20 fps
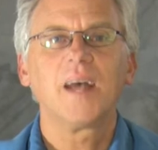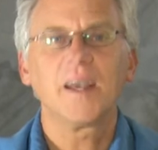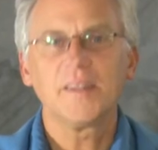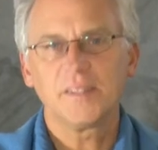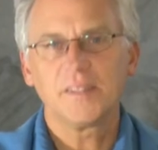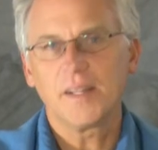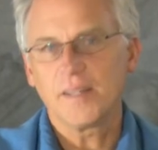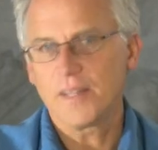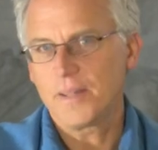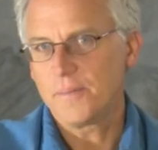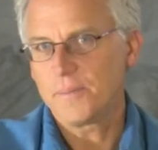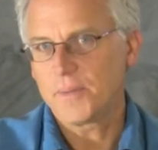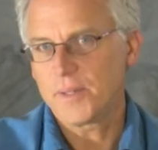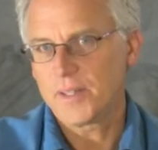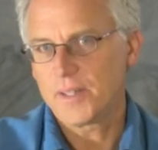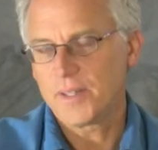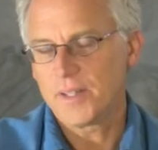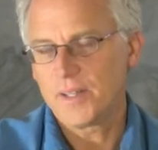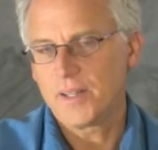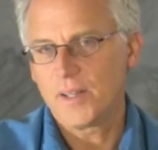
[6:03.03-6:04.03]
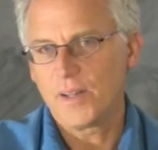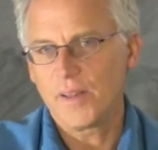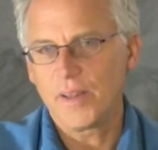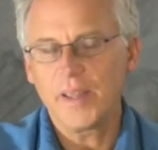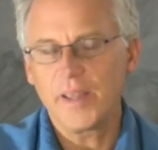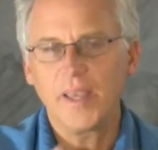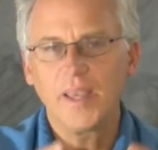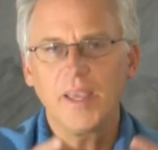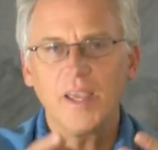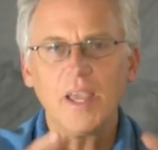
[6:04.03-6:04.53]
I sent them
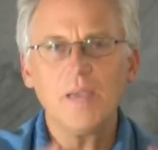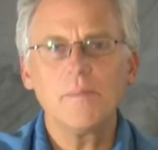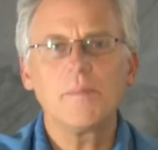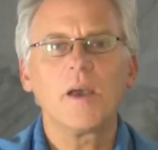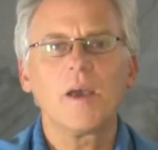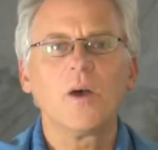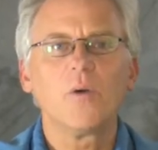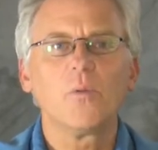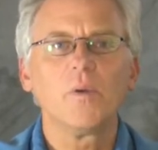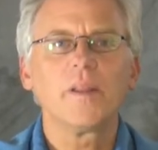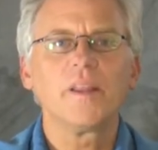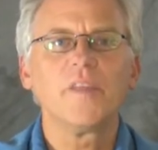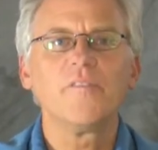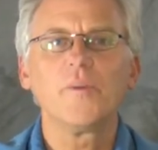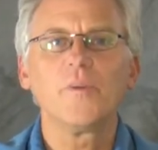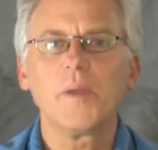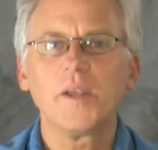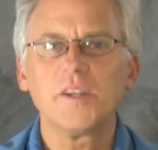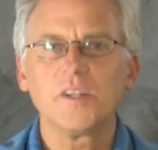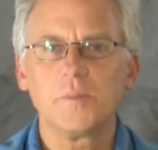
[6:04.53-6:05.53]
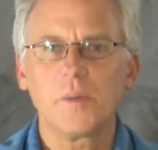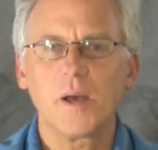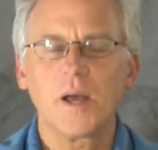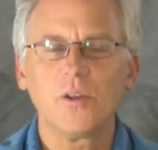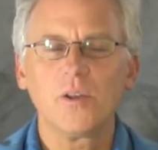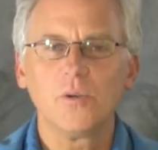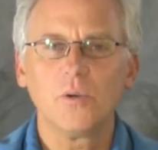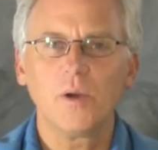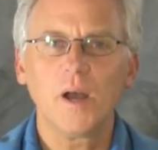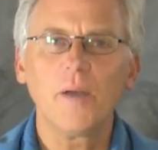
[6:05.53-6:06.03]
the email with information
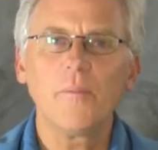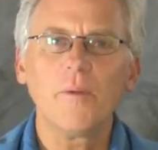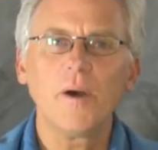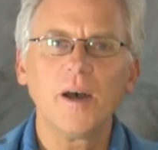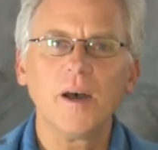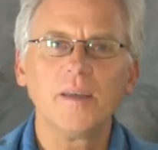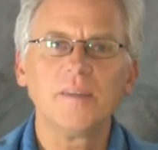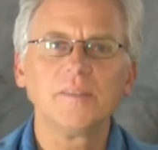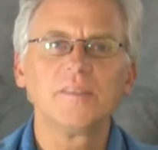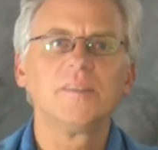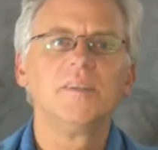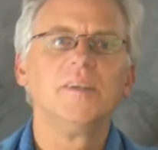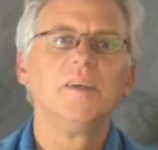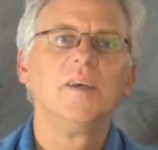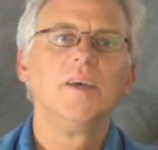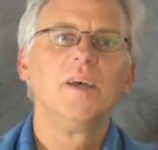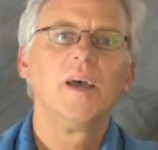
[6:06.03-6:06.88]
about who I was